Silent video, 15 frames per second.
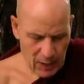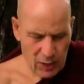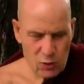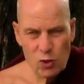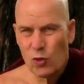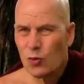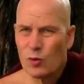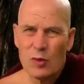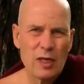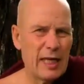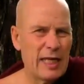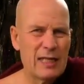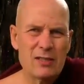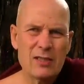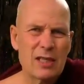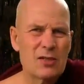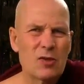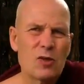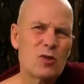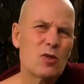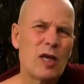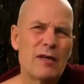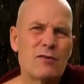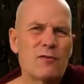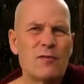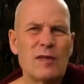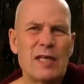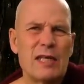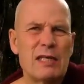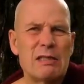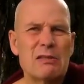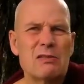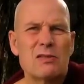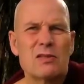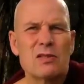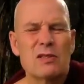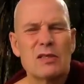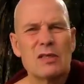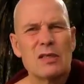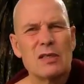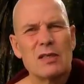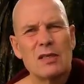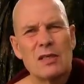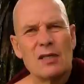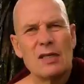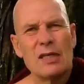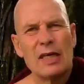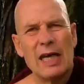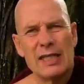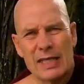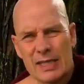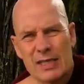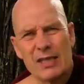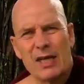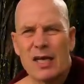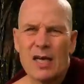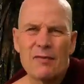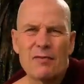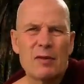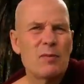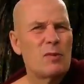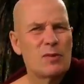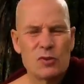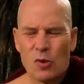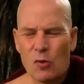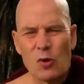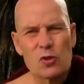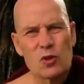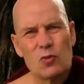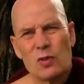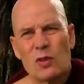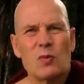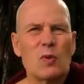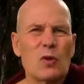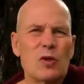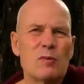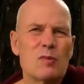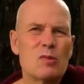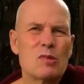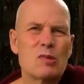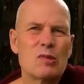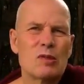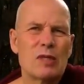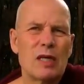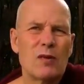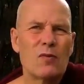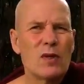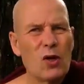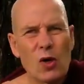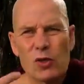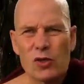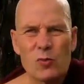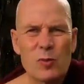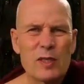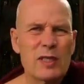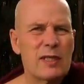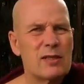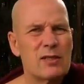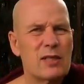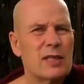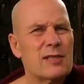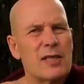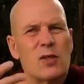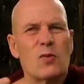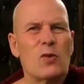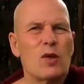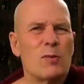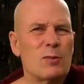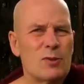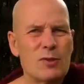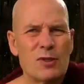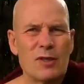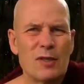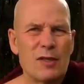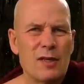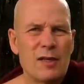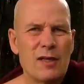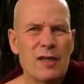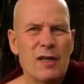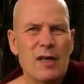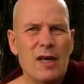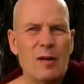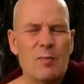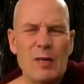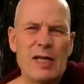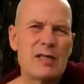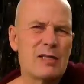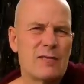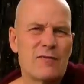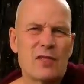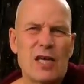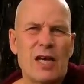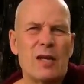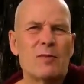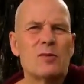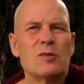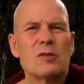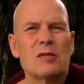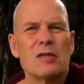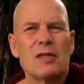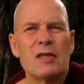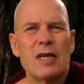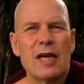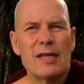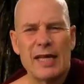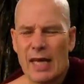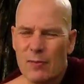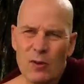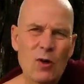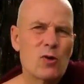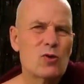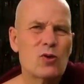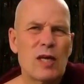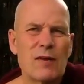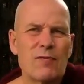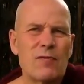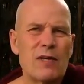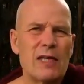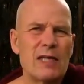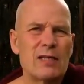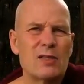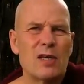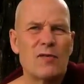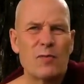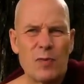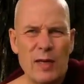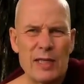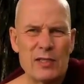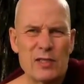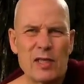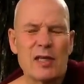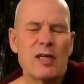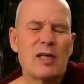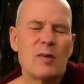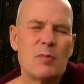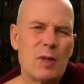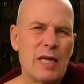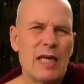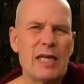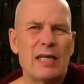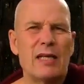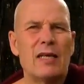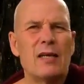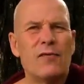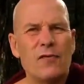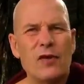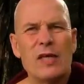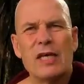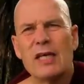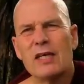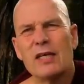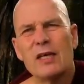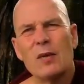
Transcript: So insects also has feelings, and there's a lot of them. So also with worms. We also been insects and worms billions of times. And there we also had feelings of pleasure, pain, fear,